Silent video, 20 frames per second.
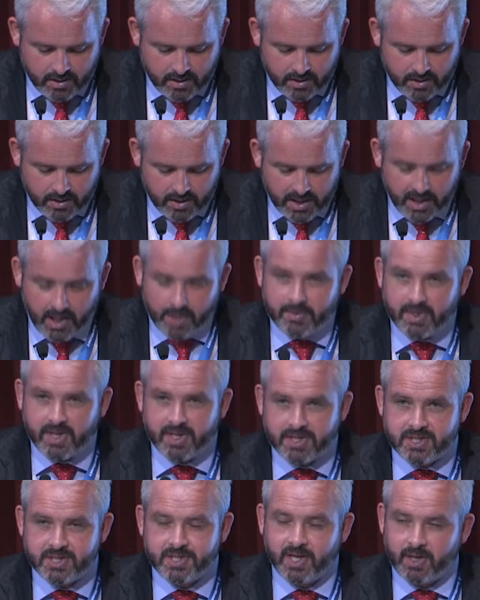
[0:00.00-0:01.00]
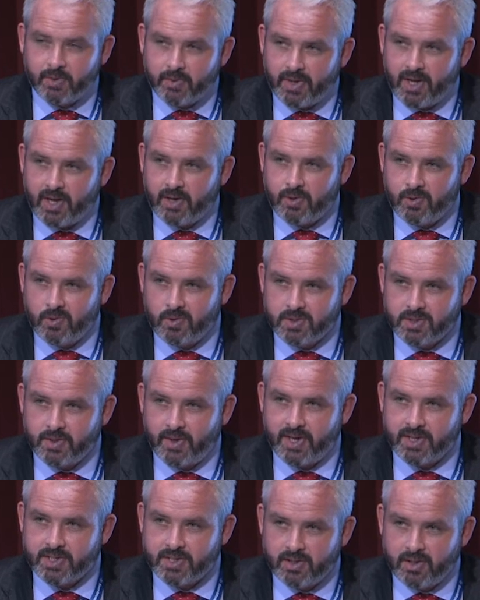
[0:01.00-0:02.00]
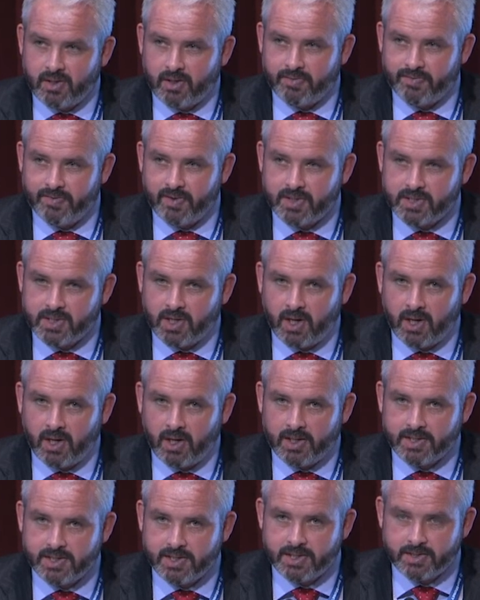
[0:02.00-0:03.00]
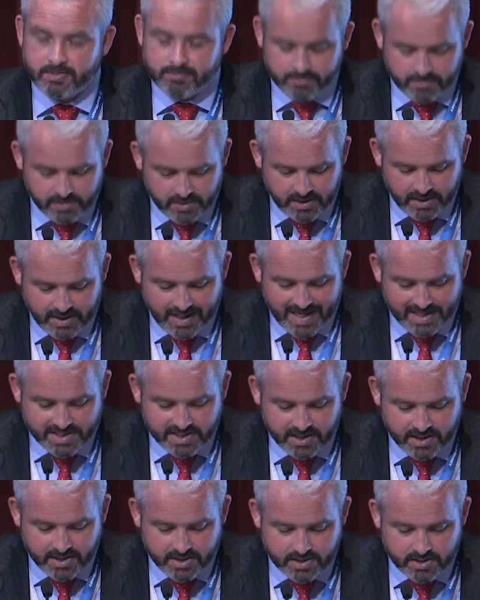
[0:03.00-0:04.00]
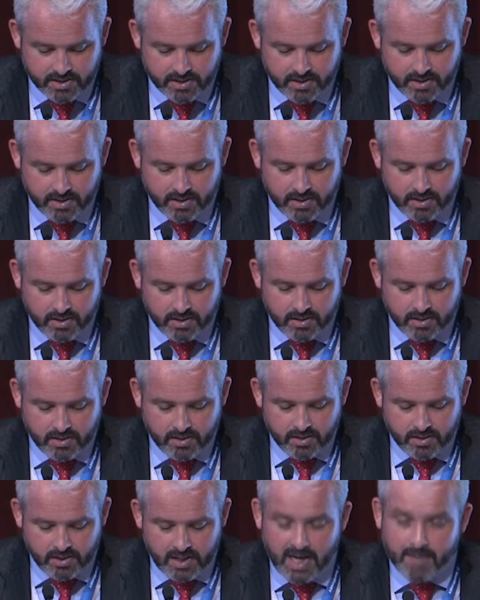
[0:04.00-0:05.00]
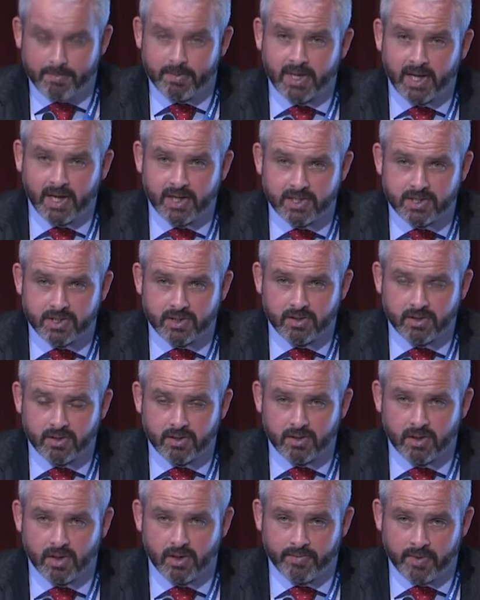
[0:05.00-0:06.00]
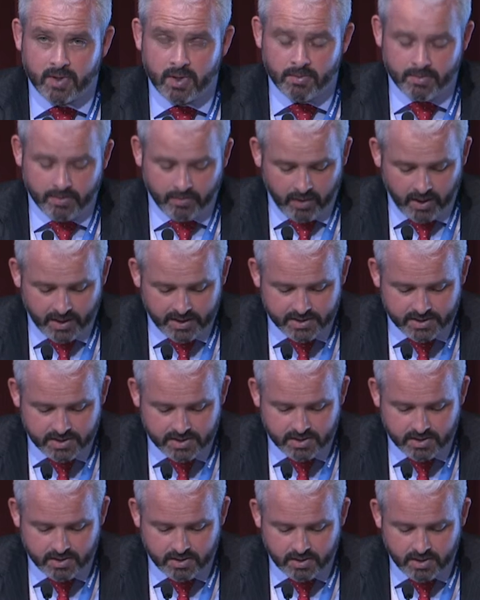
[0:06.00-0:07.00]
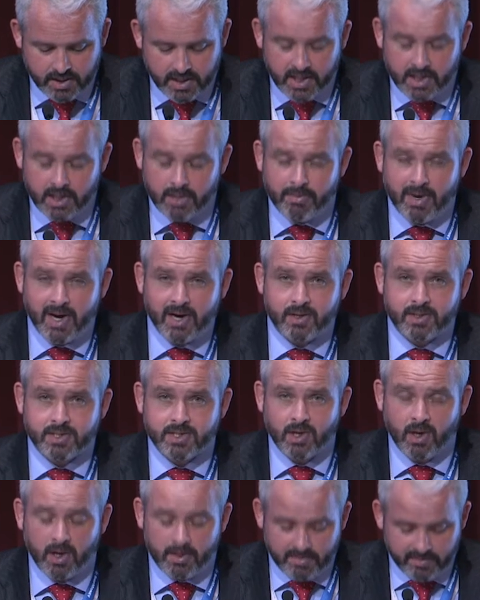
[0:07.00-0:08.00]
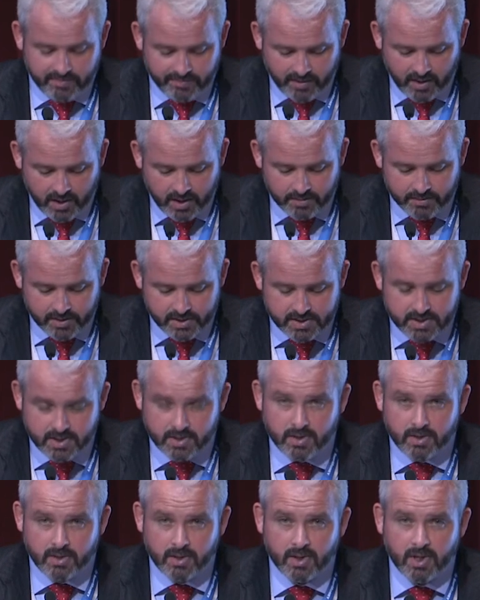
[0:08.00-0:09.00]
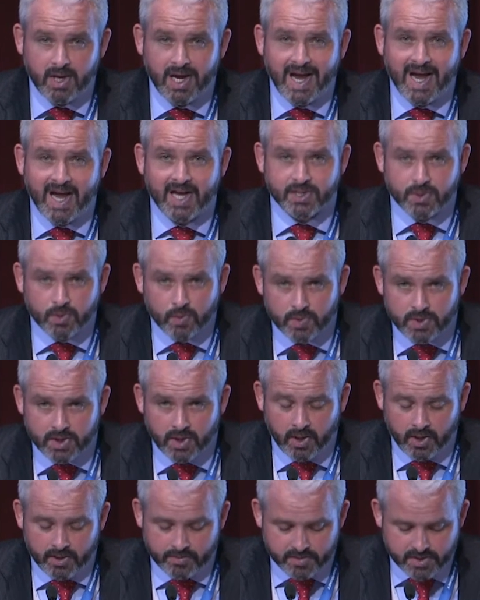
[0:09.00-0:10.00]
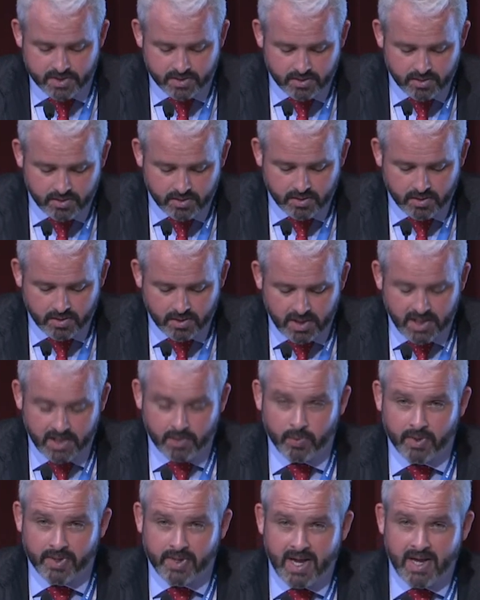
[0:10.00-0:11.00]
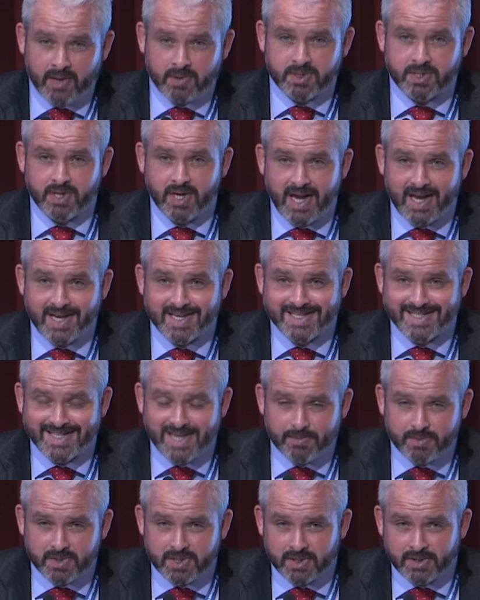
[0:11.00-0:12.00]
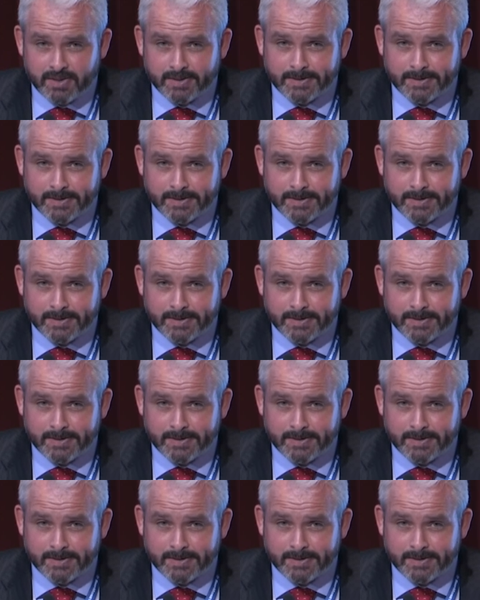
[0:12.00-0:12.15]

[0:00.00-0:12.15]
and I'm going to stick with that call to action that I first highlighted, and that is application of human rights in the maritime environment at all times and without exception.